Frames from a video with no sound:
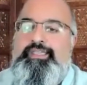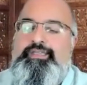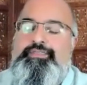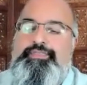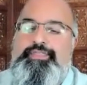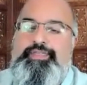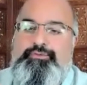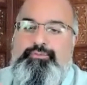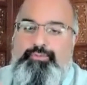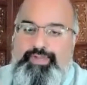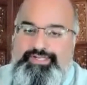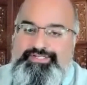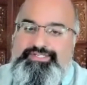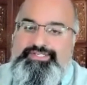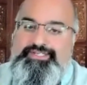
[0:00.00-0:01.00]
The
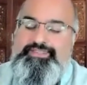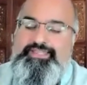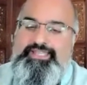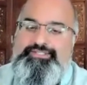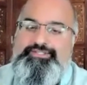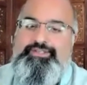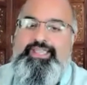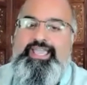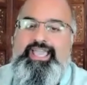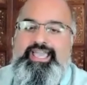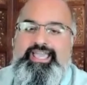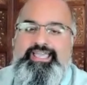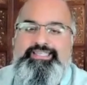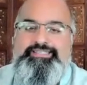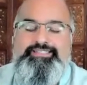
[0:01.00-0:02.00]
question that you
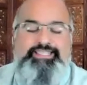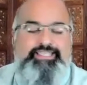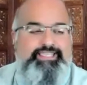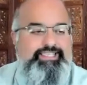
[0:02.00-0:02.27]
ask